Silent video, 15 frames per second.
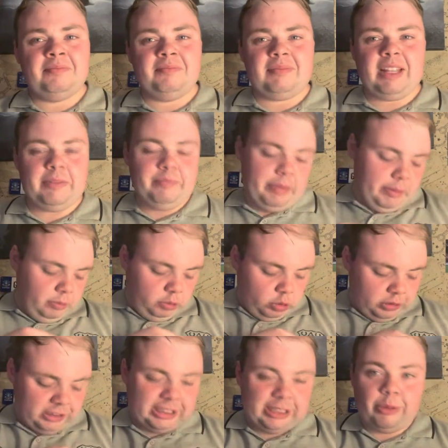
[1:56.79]
like people don't
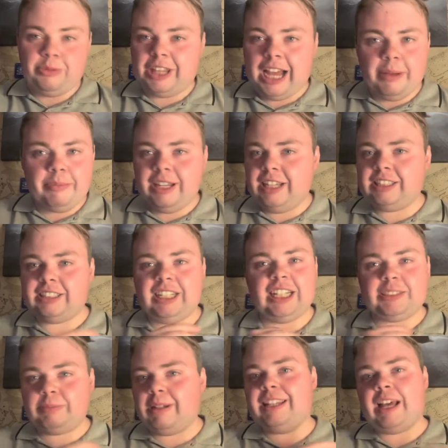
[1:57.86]
understand what that means, and you
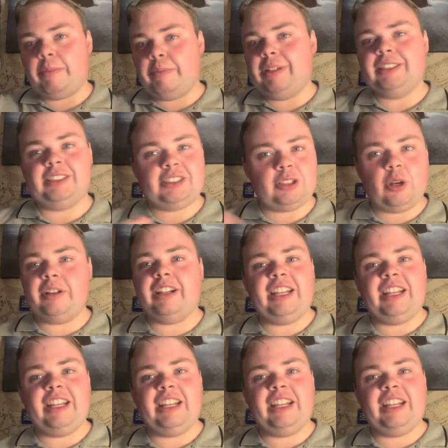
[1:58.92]
explain that means something,